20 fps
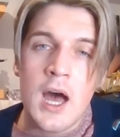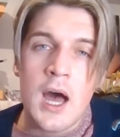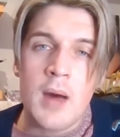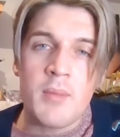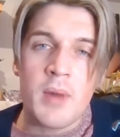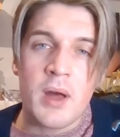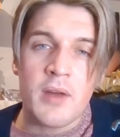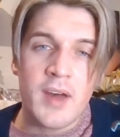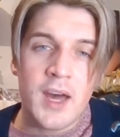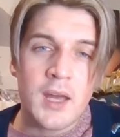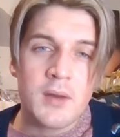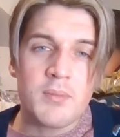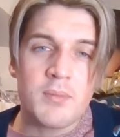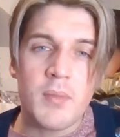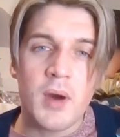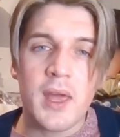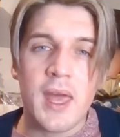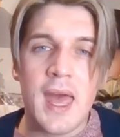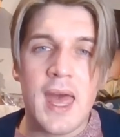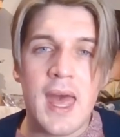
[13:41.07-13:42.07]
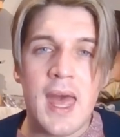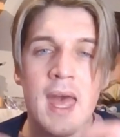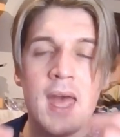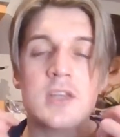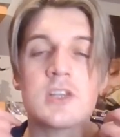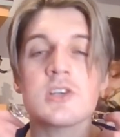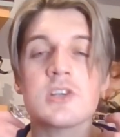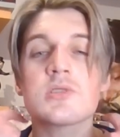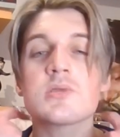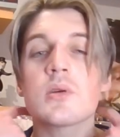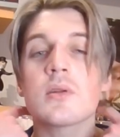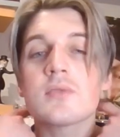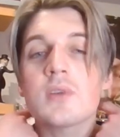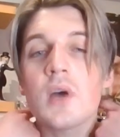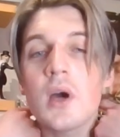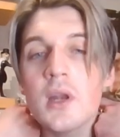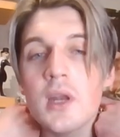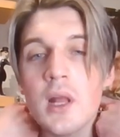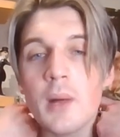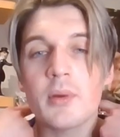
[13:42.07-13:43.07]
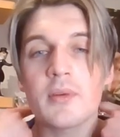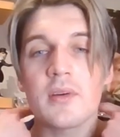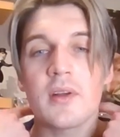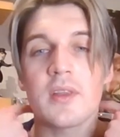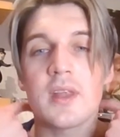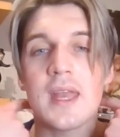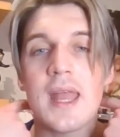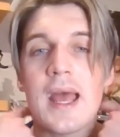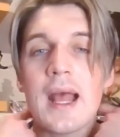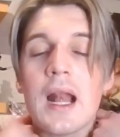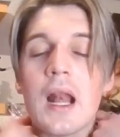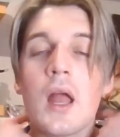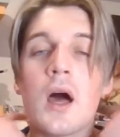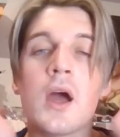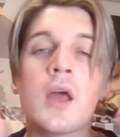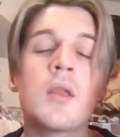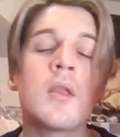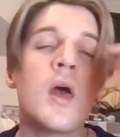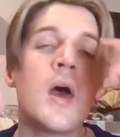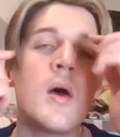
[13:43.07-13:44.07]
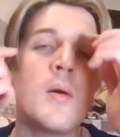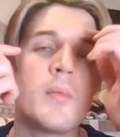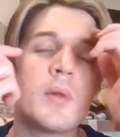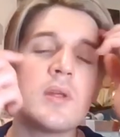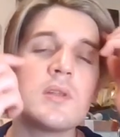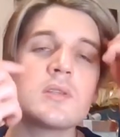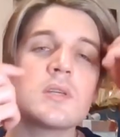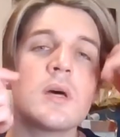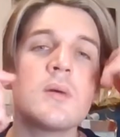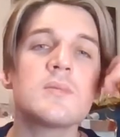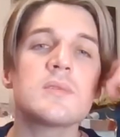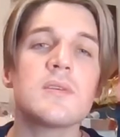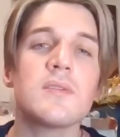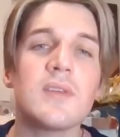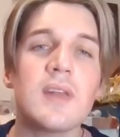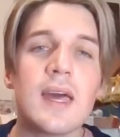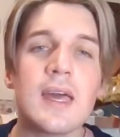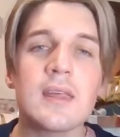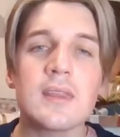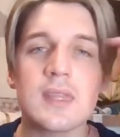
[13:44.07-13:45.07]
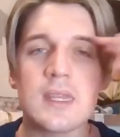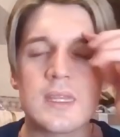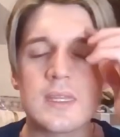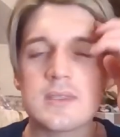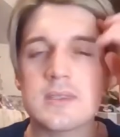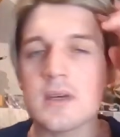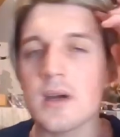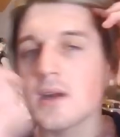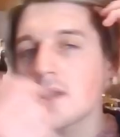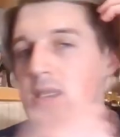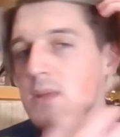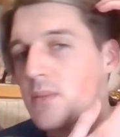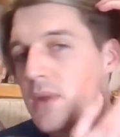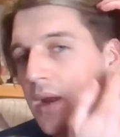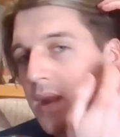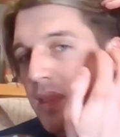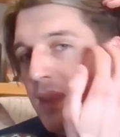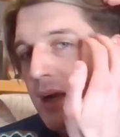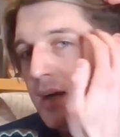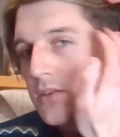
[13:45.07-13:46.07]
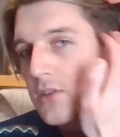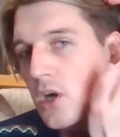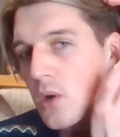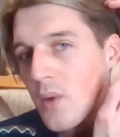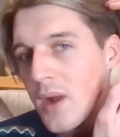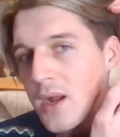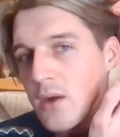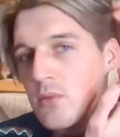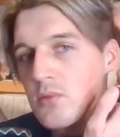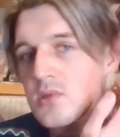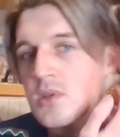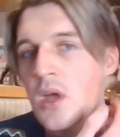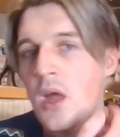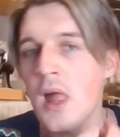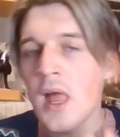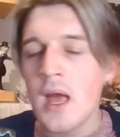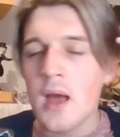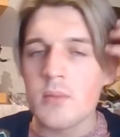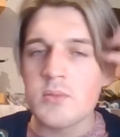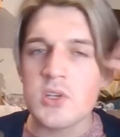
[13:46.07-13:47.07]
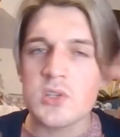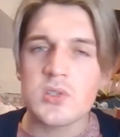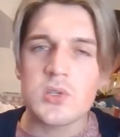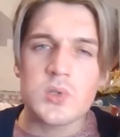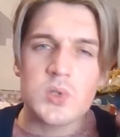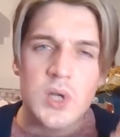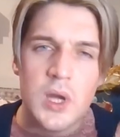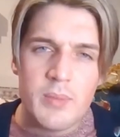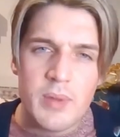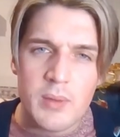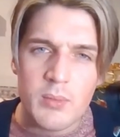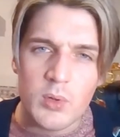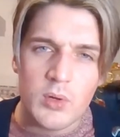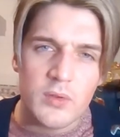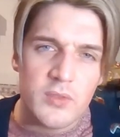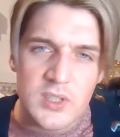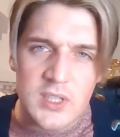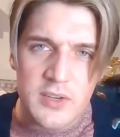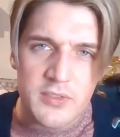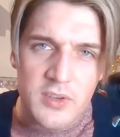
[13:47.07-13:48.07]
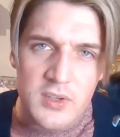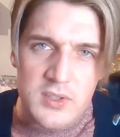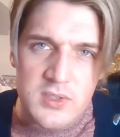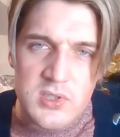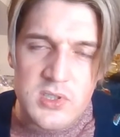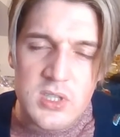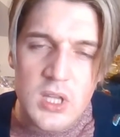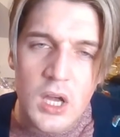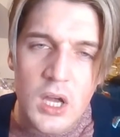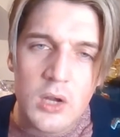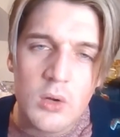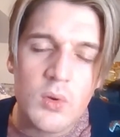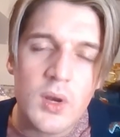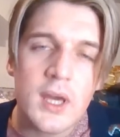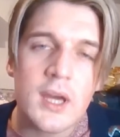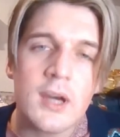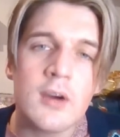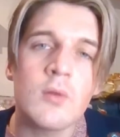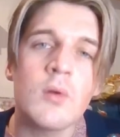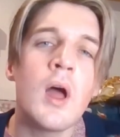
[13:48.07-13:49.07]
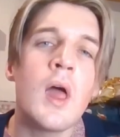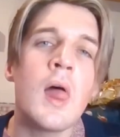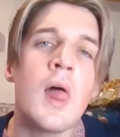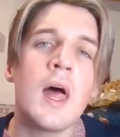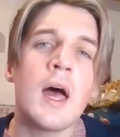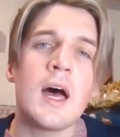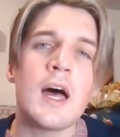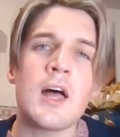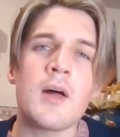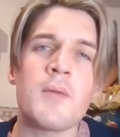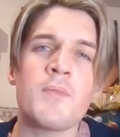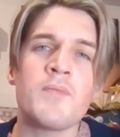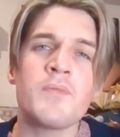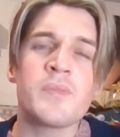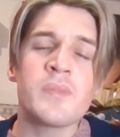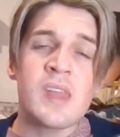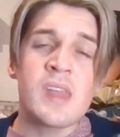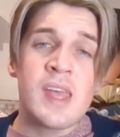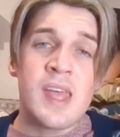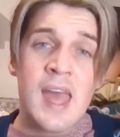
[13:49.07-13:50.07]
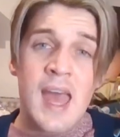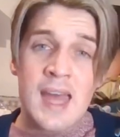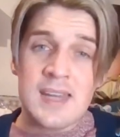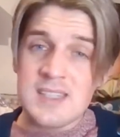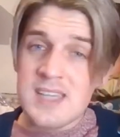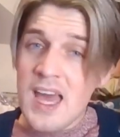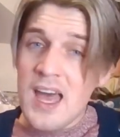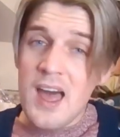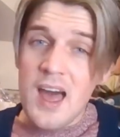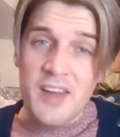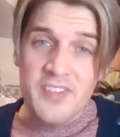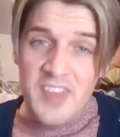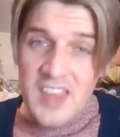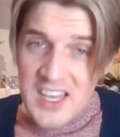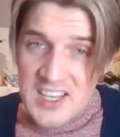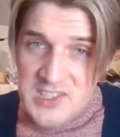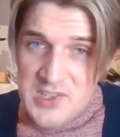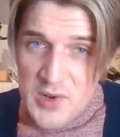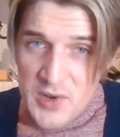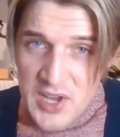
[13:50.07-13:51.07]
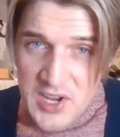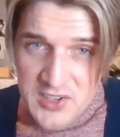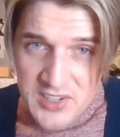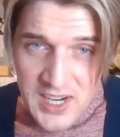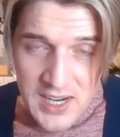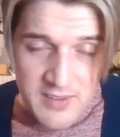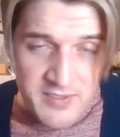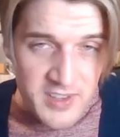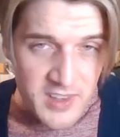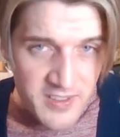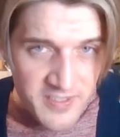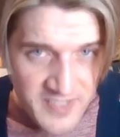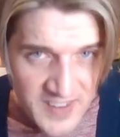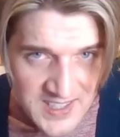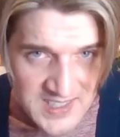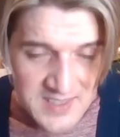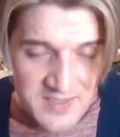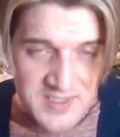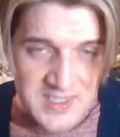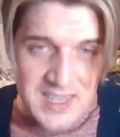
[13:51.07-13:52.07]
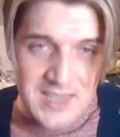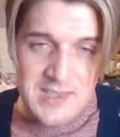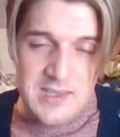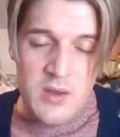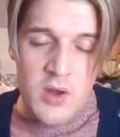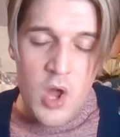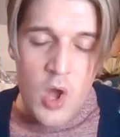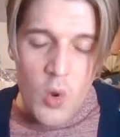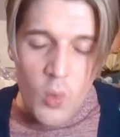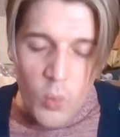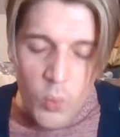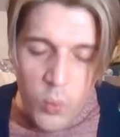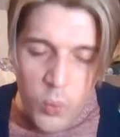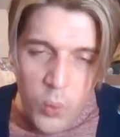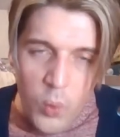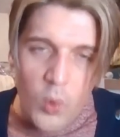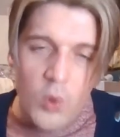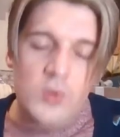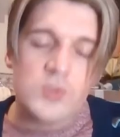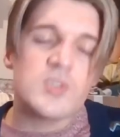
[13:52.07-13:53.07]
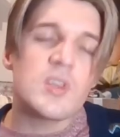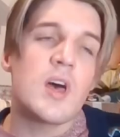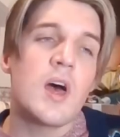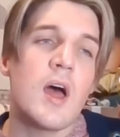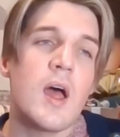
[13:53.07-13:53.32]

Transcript: Um, I've had my hair just sort of tidied up around the neckline, but in terms of length and the sides, I'm letting that grow out, just to try a bit more of a different style now. Um, and yeah, I think it's looking great, and for the festive season, what